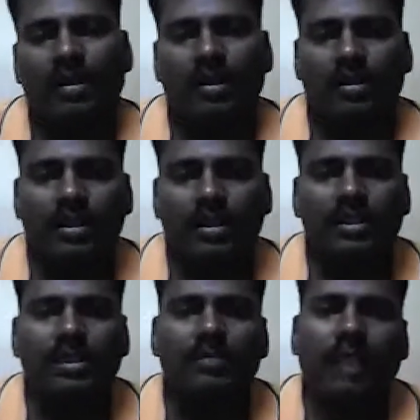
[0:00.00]
This
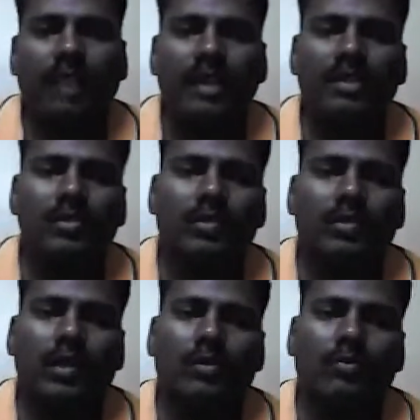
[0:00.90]
is minus
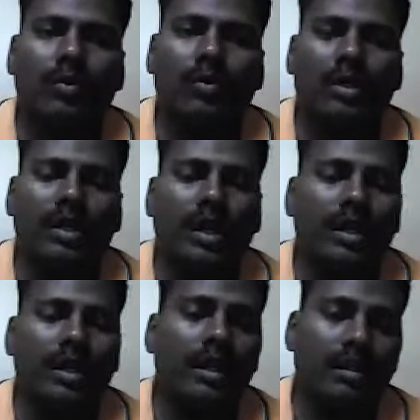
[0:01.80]

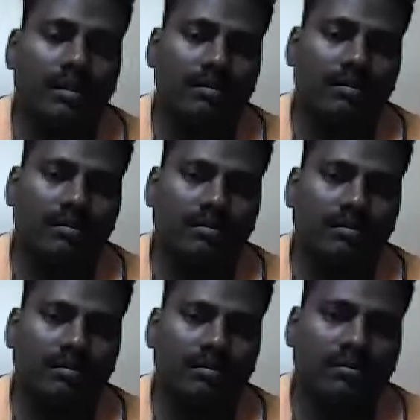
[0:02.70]
2,408.
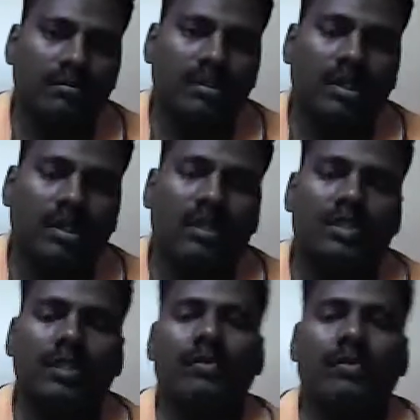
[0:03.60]

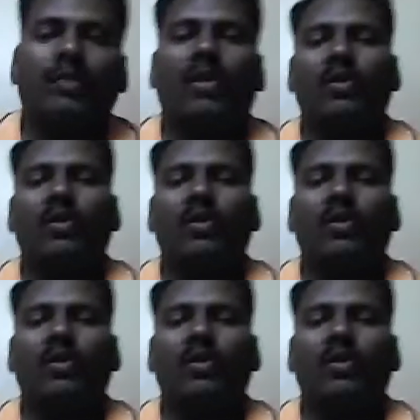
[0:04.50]
See, we want